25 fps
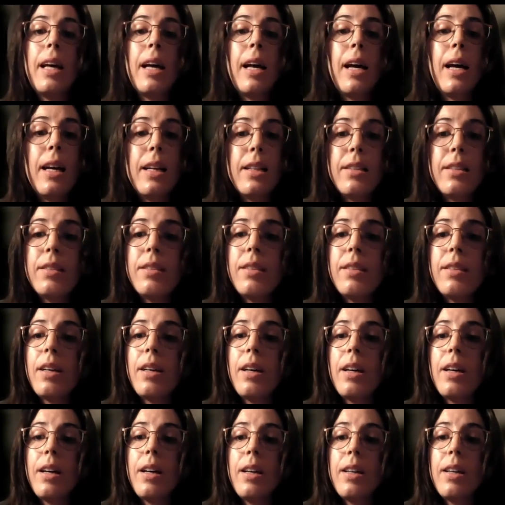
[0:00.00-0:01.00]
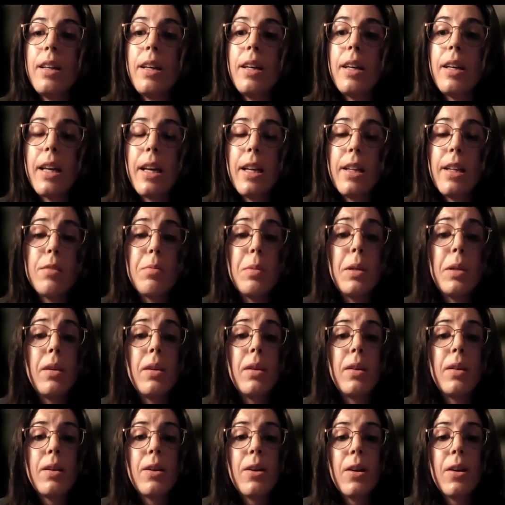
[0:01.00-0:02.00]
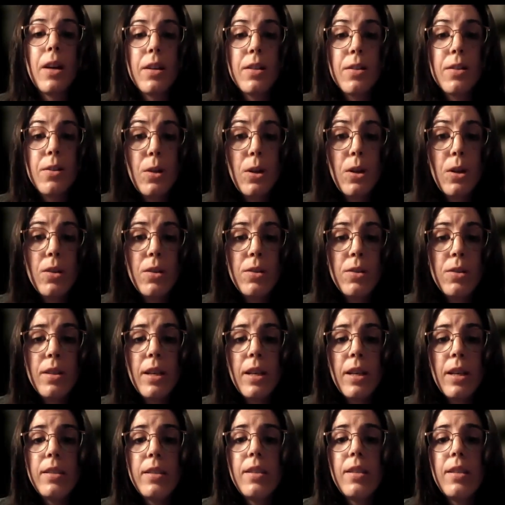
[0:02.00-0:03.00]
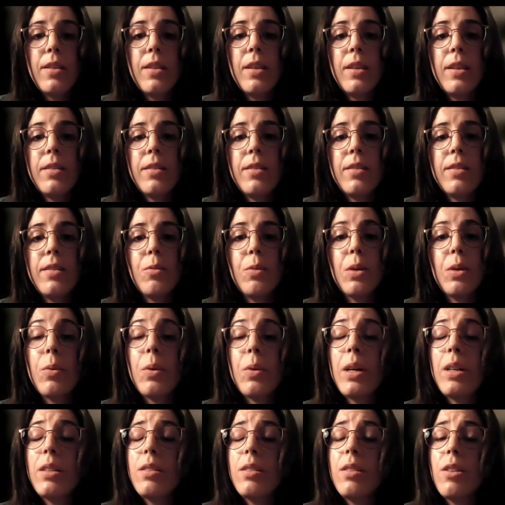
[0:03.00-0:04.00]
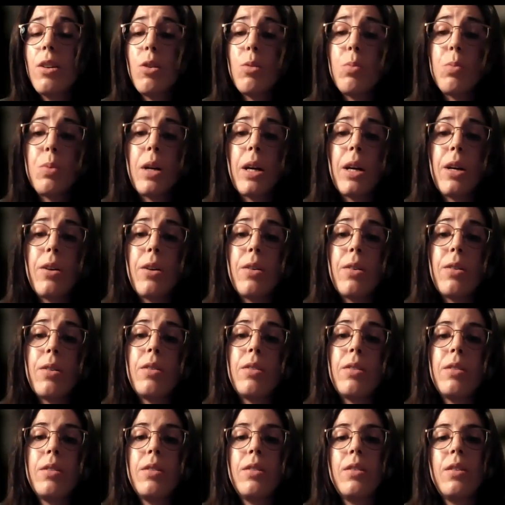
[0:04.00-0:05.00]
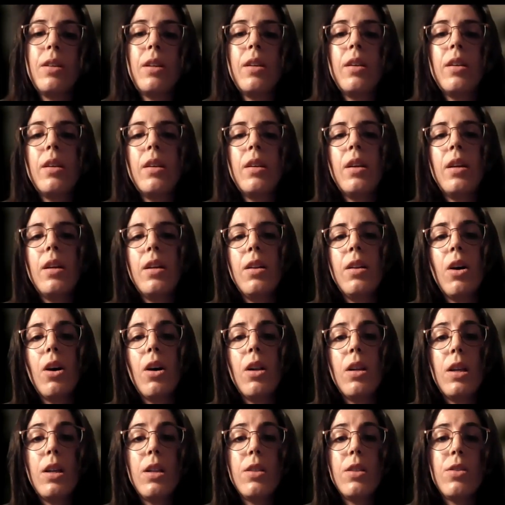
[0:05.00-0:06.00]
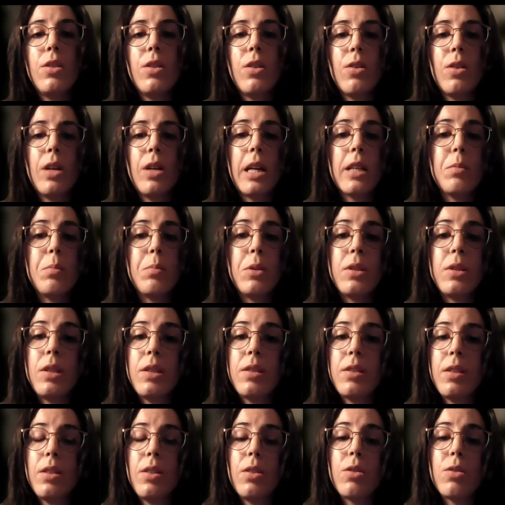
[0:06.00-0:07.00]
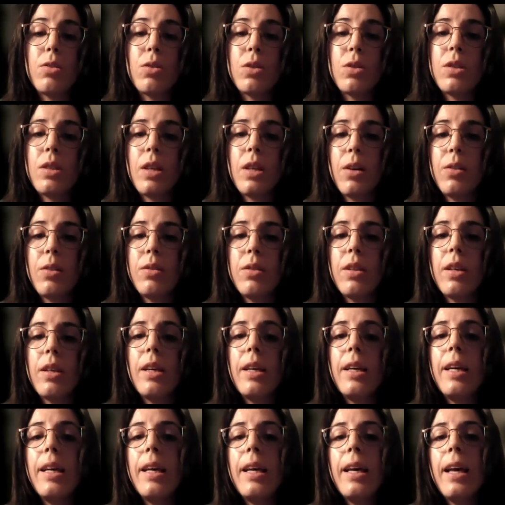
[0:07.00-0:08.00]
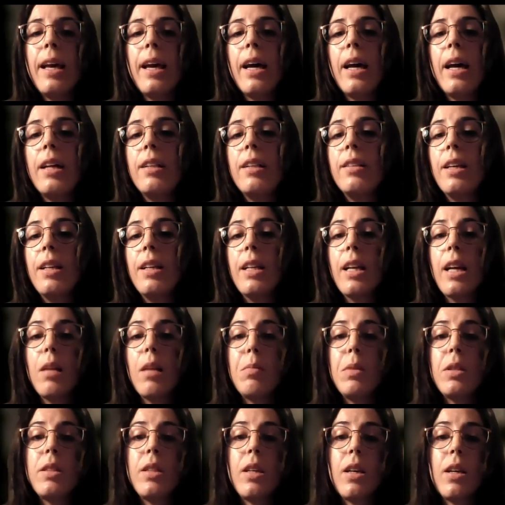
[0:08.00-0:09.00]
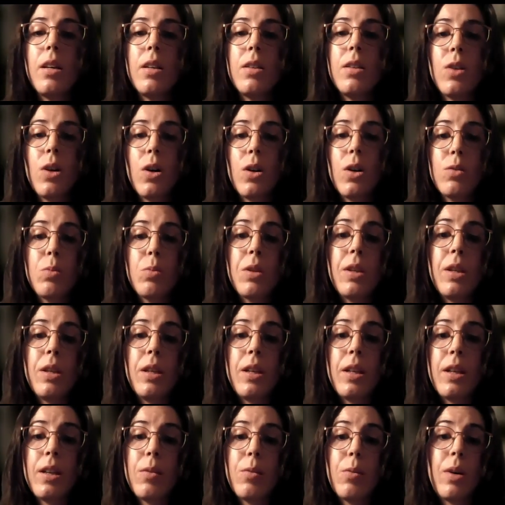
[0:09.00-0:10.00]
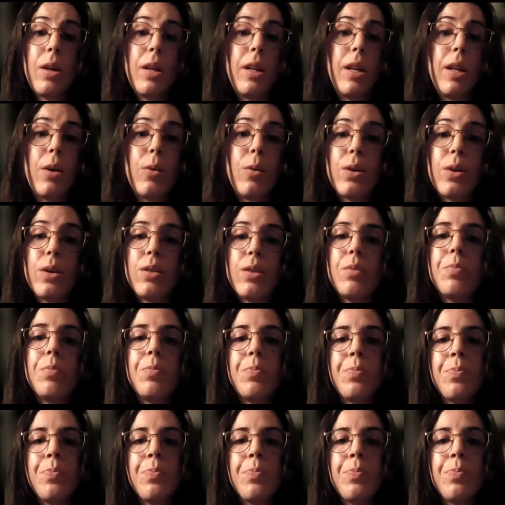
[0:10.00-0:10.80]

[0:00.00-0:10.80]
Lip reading: And again, as Julio said, this requires no prior knowledge or expertise in ultrasound, and it can be taught within 1 hour.